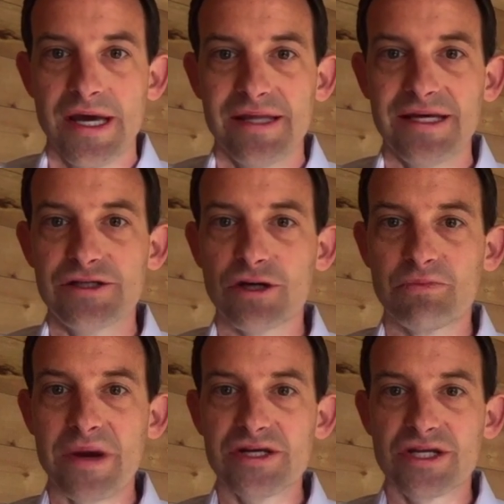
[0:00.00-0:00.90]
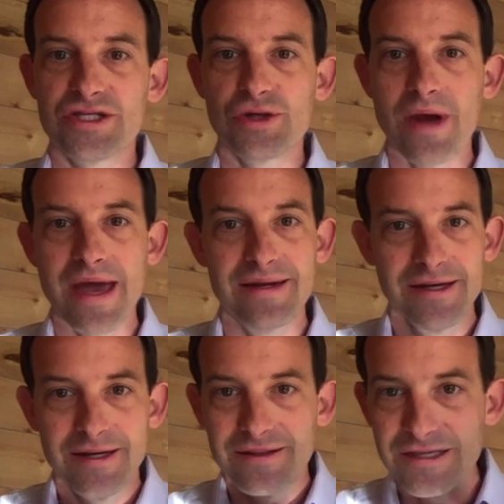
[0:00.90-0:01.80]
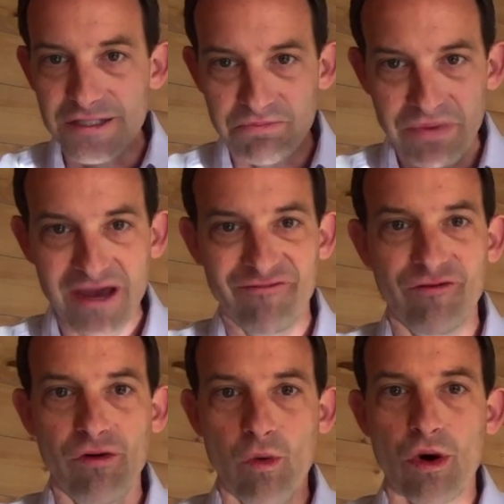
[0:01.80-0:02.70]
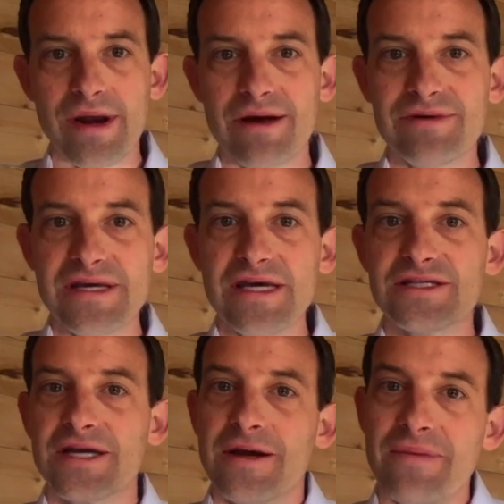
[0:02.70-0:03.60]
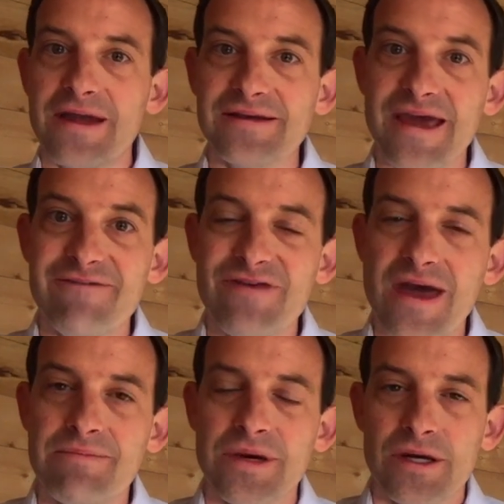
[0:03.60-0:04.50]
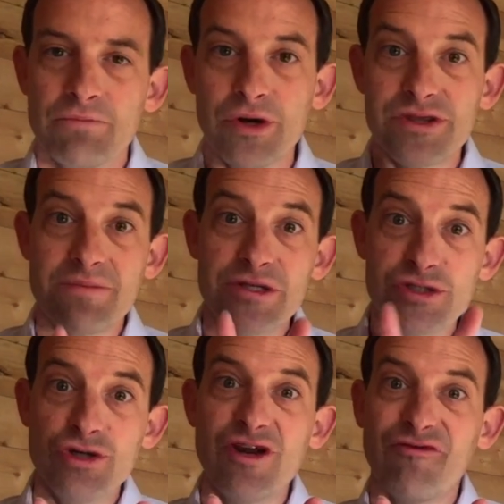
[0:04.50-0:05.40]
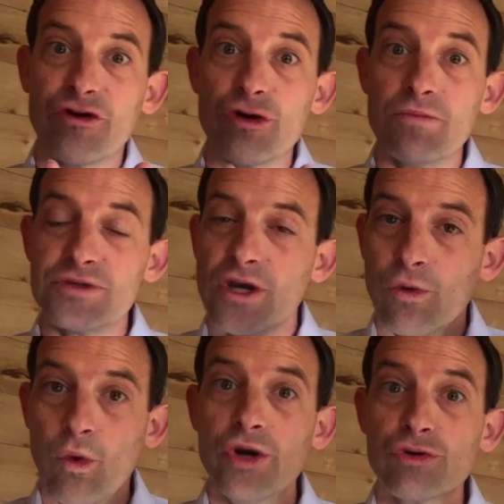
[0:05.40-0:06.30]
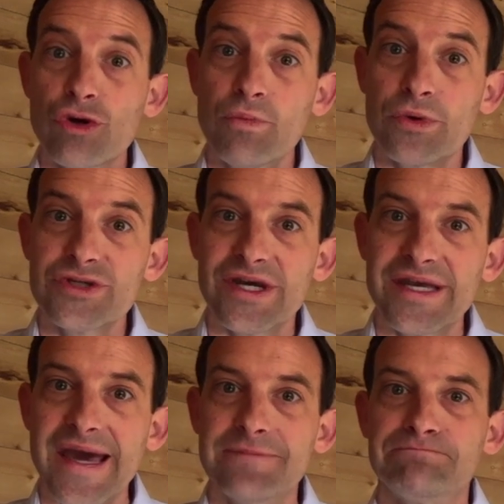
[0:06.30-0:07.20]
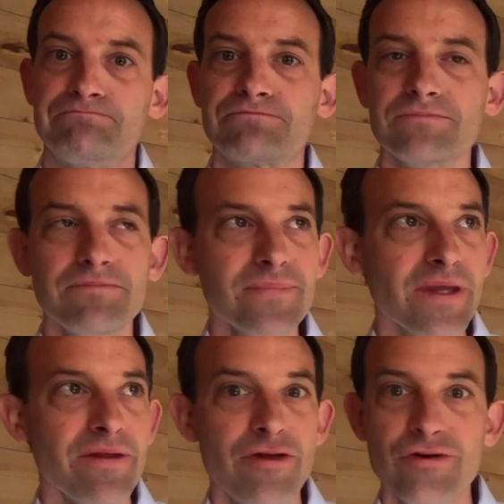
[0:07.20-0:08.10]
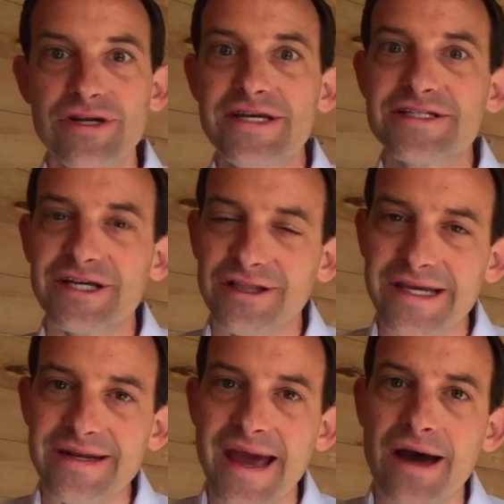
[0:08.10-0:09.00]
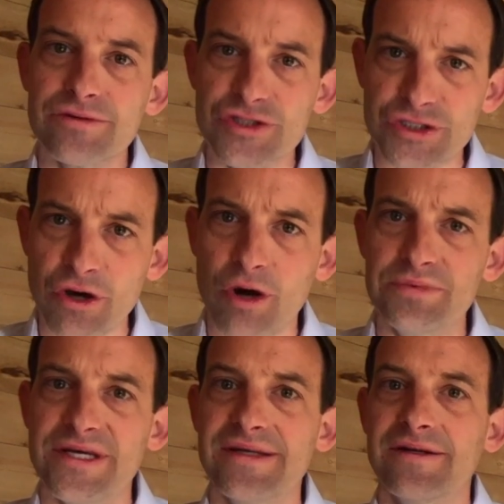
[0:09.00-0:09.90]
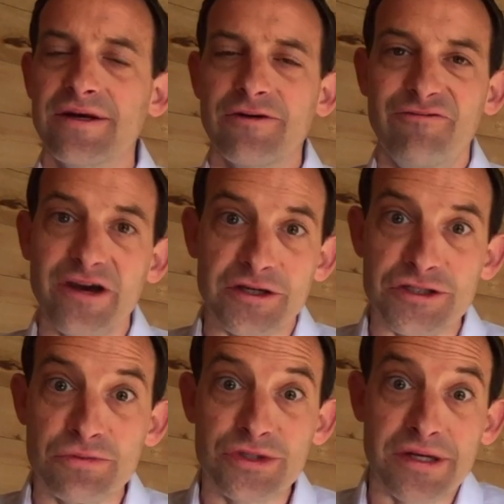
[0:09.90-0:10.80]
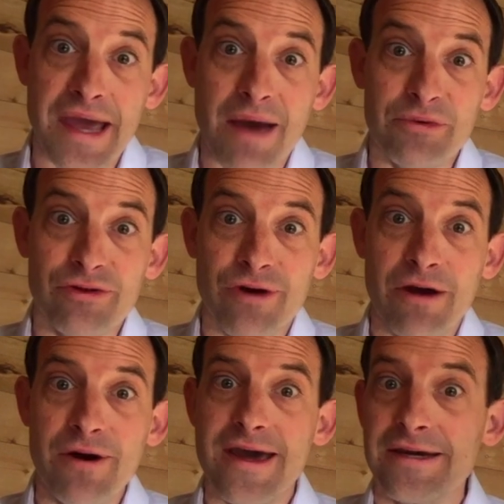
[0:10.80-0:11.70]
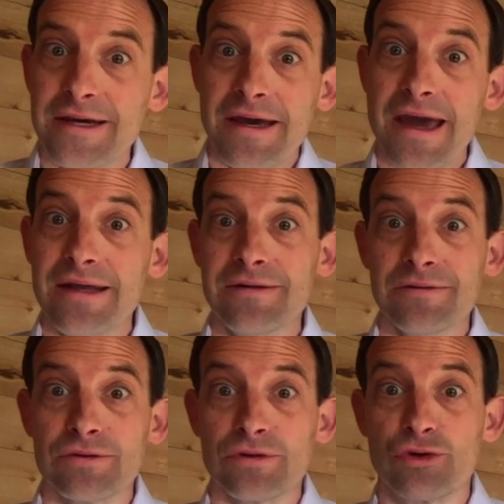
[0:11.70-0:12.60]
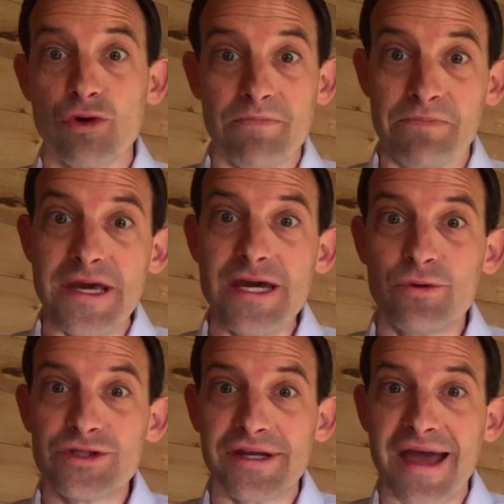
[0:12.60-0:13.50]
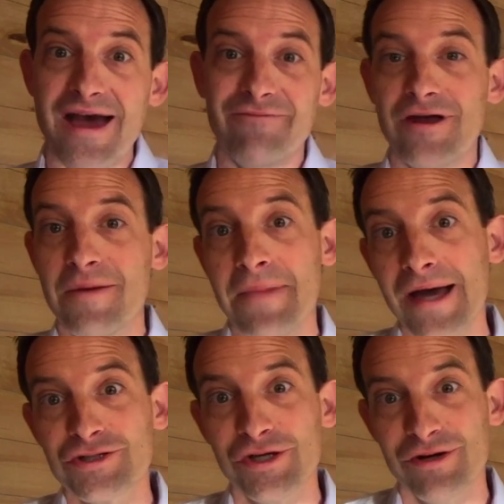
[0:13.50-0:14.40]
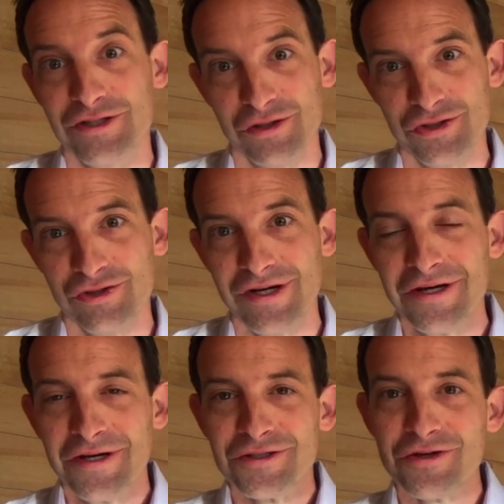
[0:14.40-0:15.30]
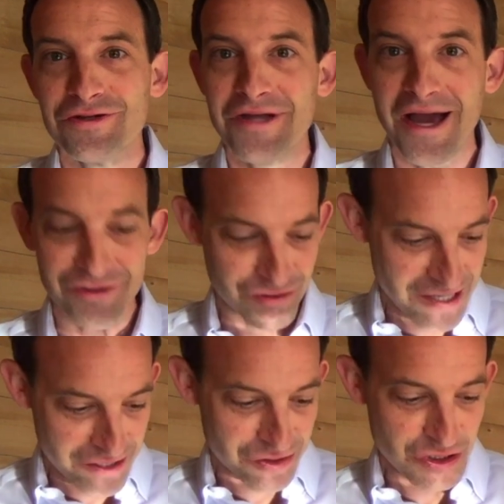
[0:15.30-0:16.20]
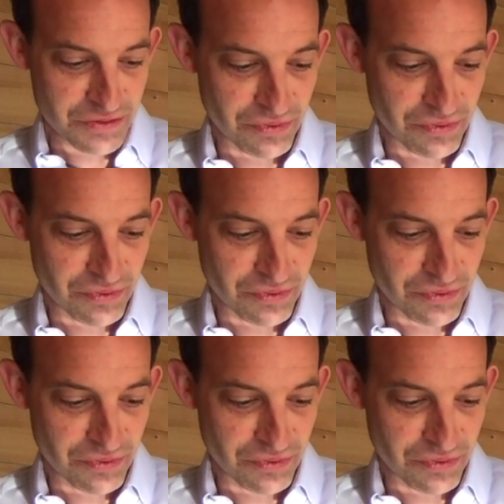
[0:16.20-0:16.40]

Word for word: They took patients who had these painful, worn out knees and gave them, put them in two different groups. One group was going to get their knees cleaned out, scoped, and fixed. It was going to happen the right way. And group B was going to have an imaginary surgery. So the doctors actually just